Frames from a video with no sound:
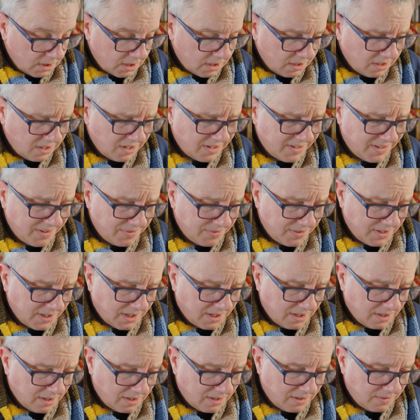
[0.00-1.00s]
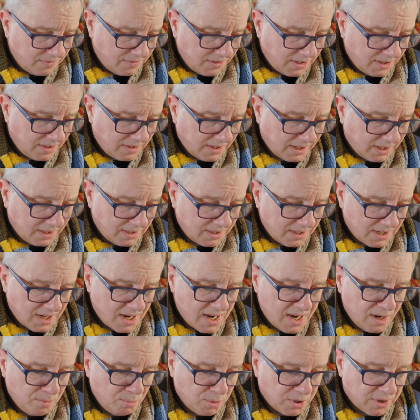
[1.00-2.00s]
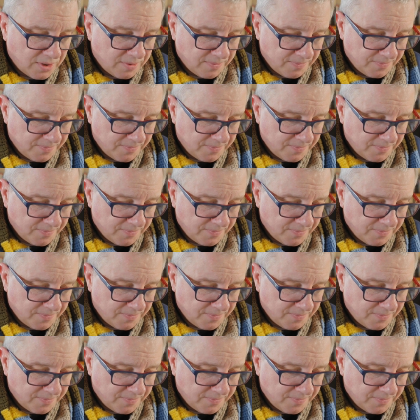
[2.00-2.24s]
horrific, horrific thing to happen.